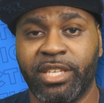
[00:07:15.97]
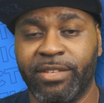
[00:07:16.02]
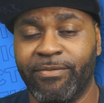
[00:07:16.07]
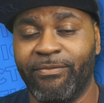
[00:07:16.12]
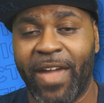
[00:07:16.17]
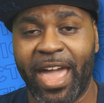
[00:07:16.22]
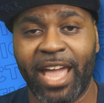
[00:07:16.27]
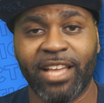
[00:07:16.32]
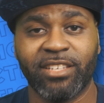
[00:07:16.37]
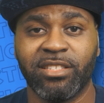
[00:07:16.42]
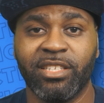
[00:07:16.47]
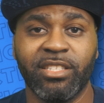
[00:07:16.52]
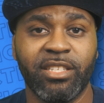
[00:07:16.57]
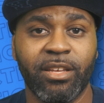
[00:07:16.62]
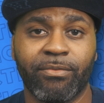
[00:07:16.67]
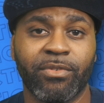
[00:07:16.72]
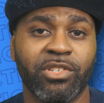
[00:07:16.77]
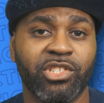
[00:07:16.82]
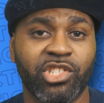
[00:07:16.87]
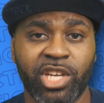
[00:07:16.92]
vastly
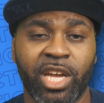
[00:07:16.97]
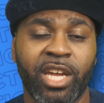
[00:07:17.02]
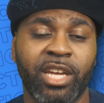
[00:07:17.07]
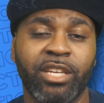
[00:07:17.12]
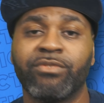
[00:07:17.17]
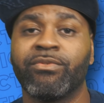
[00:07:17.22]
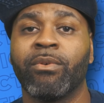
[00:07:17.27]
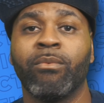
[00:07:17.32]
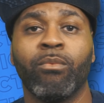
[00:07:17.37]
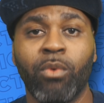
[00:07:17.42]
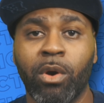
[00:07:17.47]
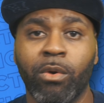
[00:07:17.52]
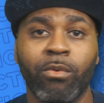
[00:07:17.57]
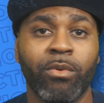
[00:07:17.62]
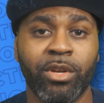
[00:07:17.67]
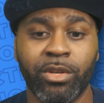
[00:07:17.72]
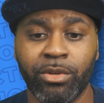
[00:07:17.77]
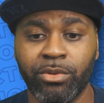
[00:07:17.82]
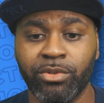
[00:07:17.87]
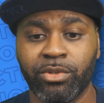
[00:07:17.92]
different change from what
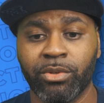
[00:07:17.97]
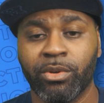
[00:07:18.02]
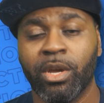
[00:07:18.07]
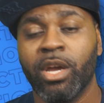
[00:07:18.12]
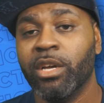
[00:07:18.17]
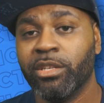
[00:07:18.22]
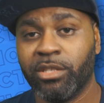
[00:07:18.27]
we're used to.